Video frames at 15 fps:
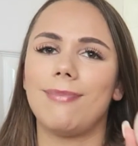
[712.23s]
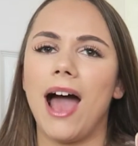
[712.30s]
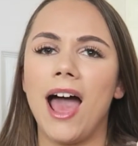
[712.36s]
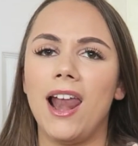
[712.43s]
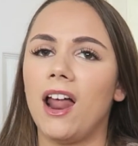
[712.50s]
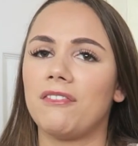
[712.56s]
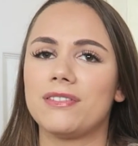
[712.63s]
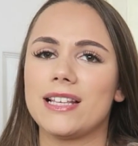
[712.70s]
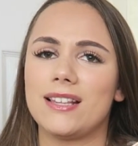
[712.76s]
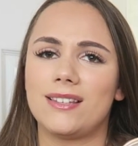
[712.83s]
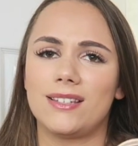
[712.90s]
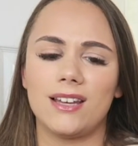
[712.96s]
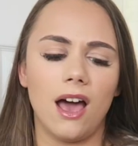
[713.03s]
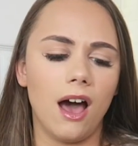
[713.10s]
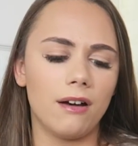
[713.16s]
I love this
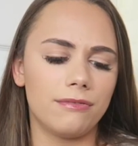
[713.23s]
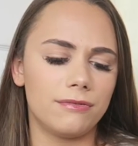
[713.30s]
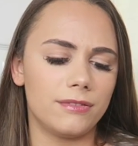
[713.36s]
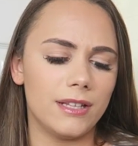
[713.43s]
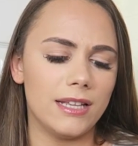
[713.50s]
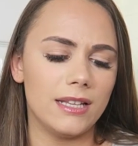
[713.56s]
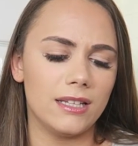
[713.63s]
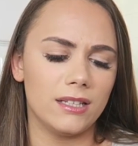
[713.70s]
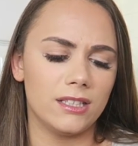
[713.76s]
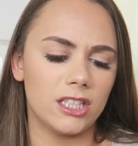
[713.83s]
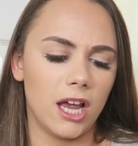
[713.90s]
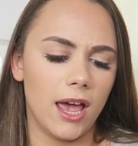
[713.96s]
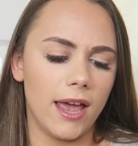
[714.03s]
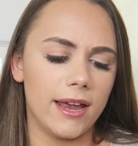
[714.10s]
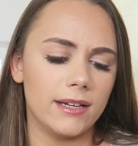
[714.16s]
stuff in the
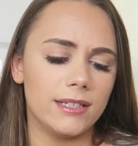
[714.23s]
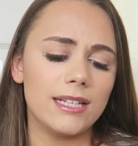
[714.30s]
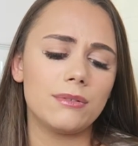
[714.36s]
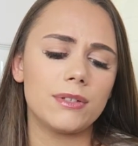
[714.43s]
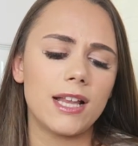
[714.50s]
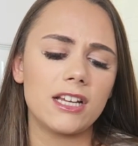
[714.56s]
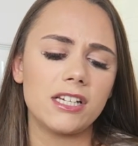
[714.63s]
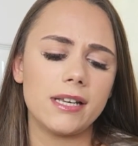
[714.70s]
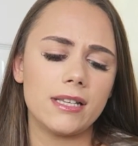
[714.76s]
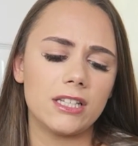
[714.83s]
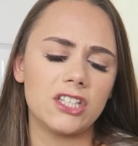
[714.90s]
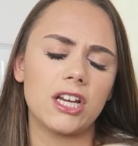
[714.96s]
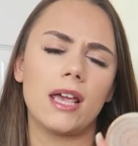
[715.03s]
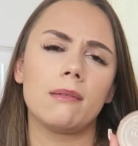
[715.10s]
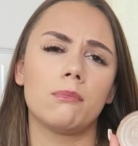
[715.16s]
shade. This was actually in the
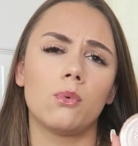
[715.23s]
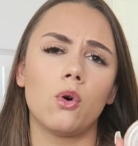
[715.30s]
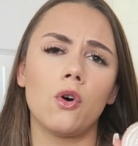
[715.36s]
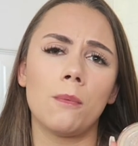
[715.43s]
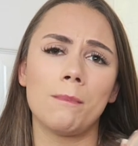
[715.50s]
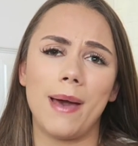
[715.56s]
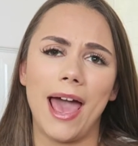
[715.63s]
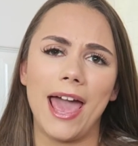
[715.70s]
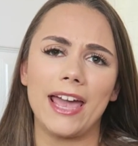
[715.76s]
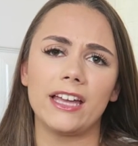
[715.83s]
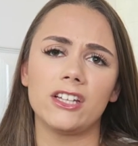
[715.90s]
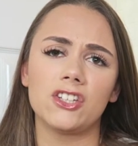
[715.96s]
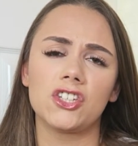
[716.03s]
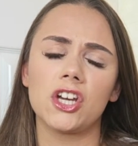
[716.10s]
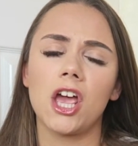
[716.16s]
shade Warm
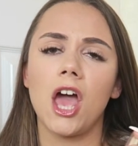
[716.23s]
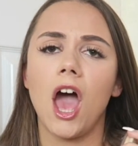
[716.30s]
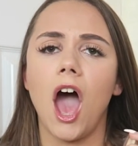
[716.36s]
Beige.